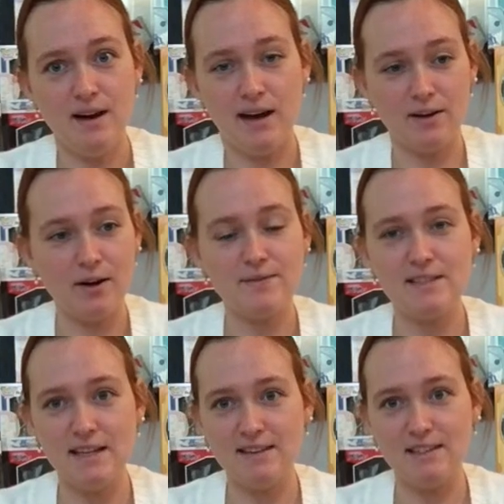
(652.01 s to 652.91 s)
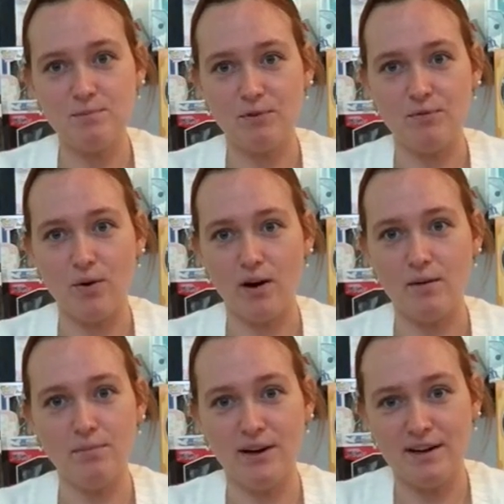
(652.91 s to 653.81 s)
I know I've said this before,
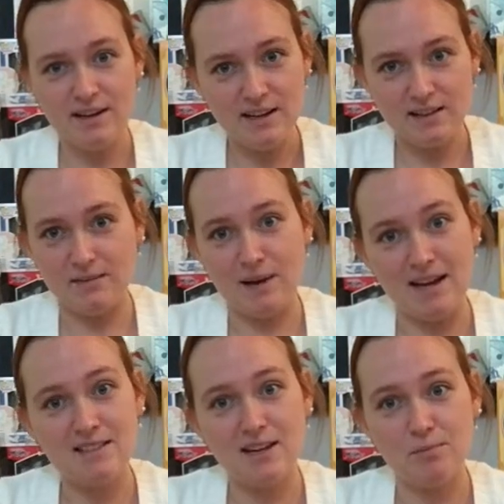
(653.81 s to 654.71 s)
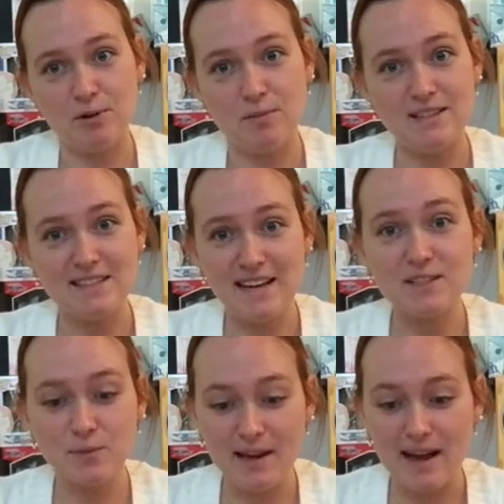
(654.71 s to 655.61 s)
but the past couple of months,
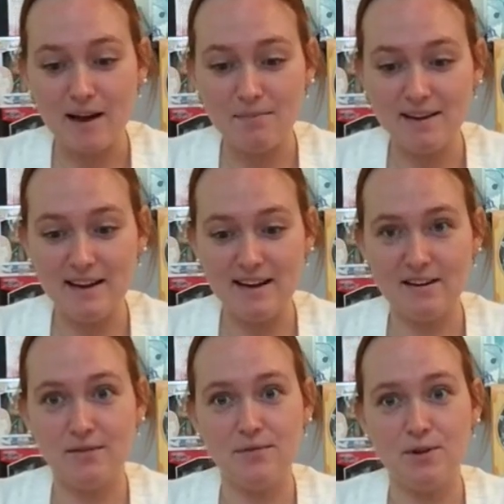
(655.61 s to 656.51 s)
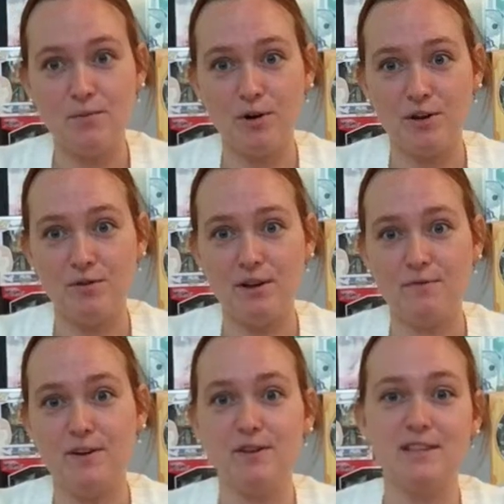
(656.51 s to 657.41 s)
yes, we have been getting a few more Yugi
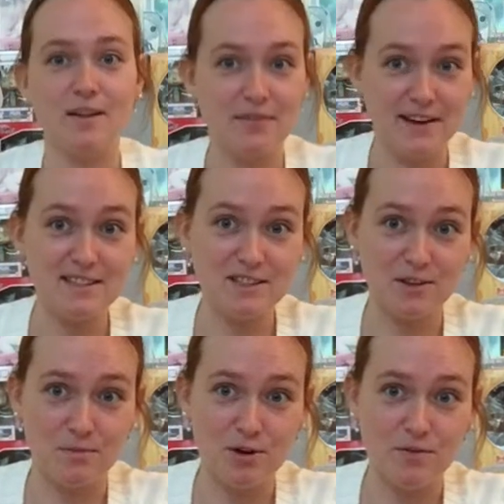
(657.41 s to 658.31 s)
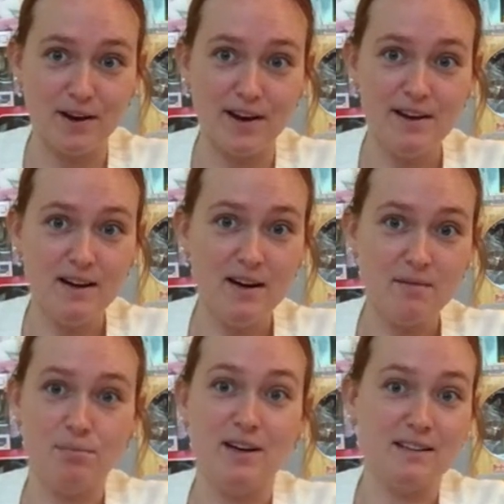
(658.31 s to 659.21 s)
figures out thanks to the movie,
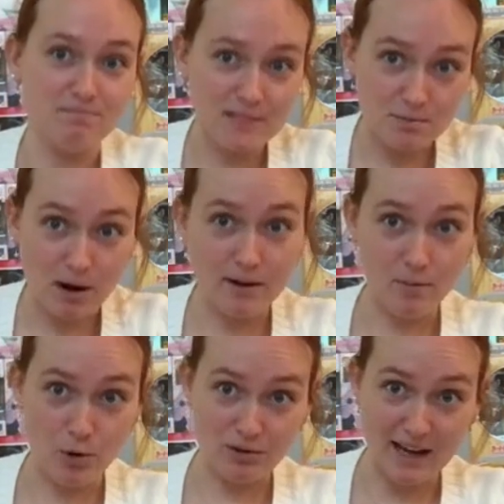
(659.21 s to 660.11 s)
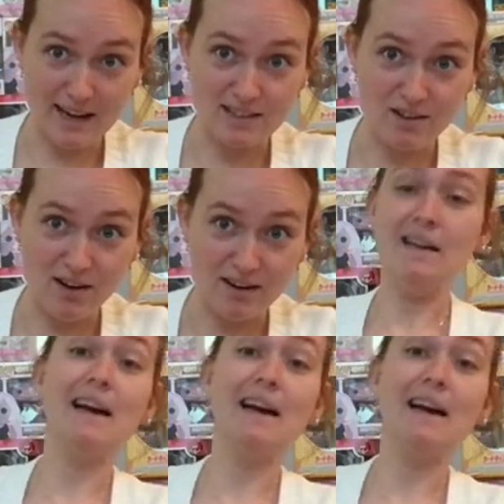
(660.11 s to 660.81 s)
but these probably won't last long.